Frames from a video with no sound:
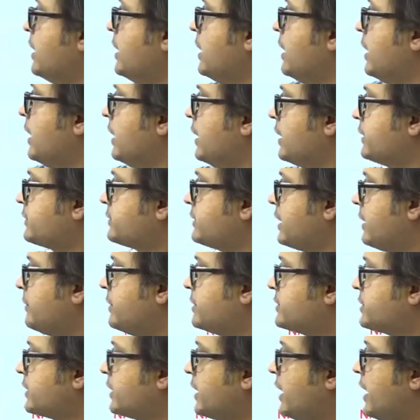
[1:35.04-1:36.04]

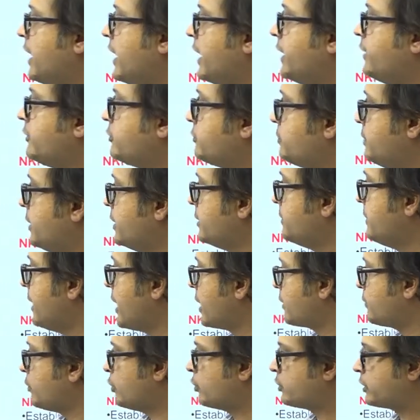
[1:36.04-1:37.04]
a high-speed
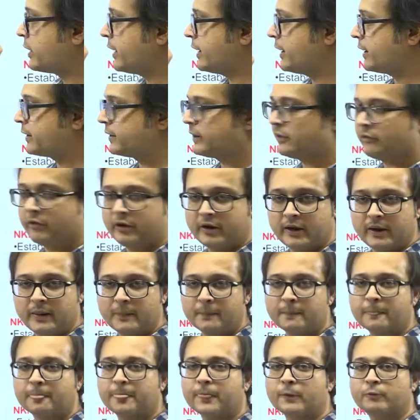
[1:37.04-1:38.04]
backbone connectivity
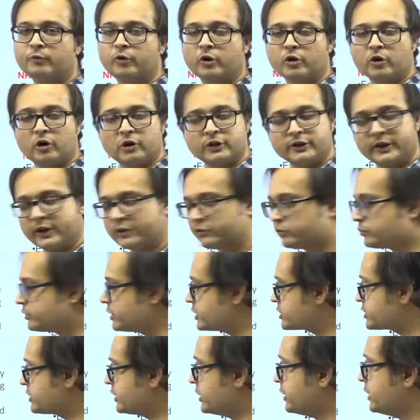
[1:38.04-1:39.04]
for all the
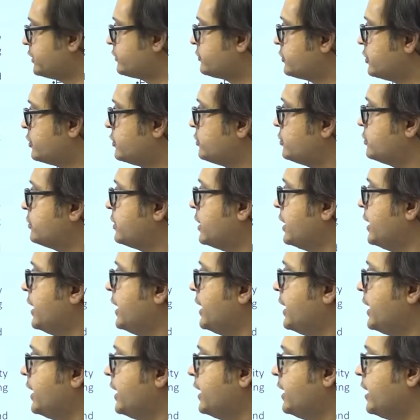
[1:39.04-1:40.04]
educational institute,
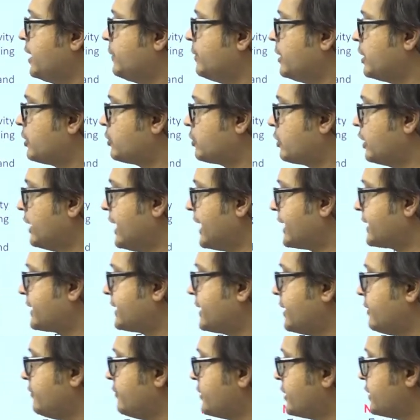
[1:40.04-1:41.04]
enable collective
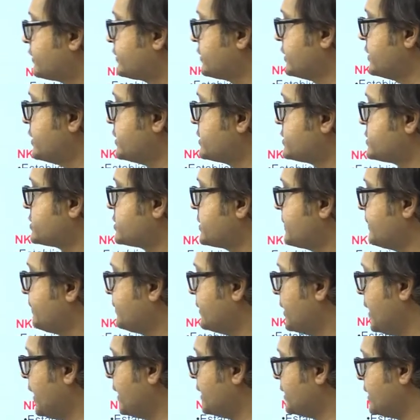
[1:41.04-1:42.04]
research
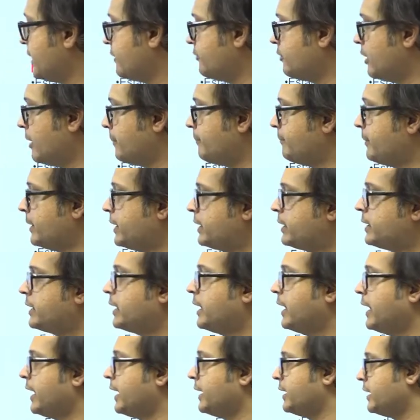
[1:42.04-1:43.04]
and development
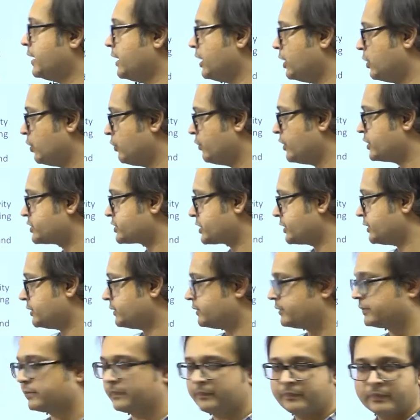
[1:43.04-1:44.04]
and innovations,
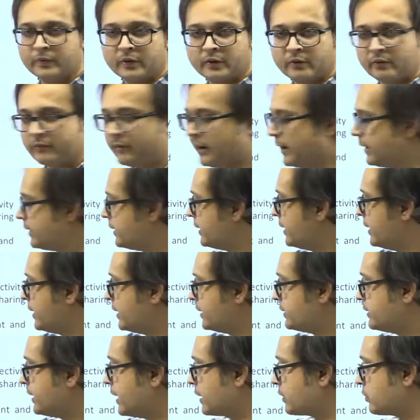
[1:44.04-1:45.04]
right?
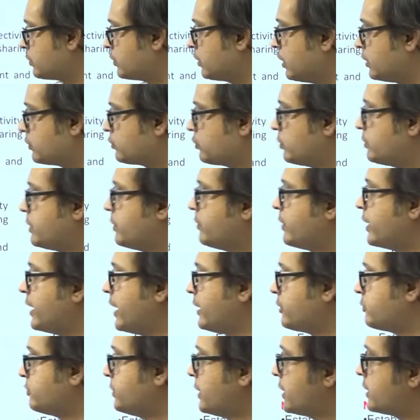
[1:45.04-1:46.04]
That could also be one
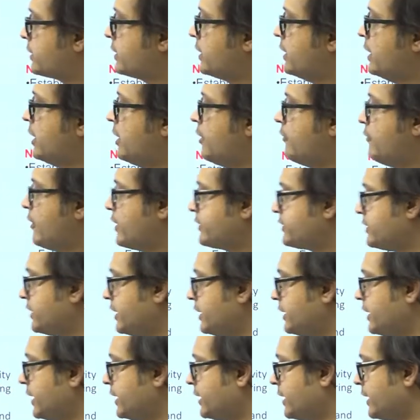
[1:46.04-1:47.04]
aspect.
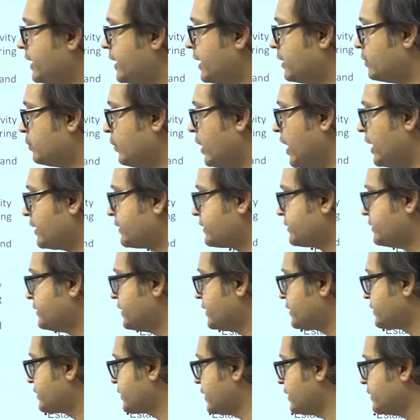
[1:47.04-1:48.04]
Facilitating advanced
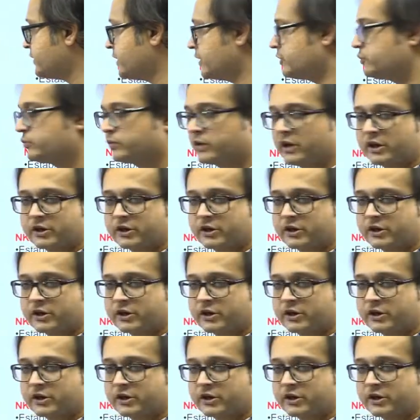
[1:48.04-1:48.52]
distance education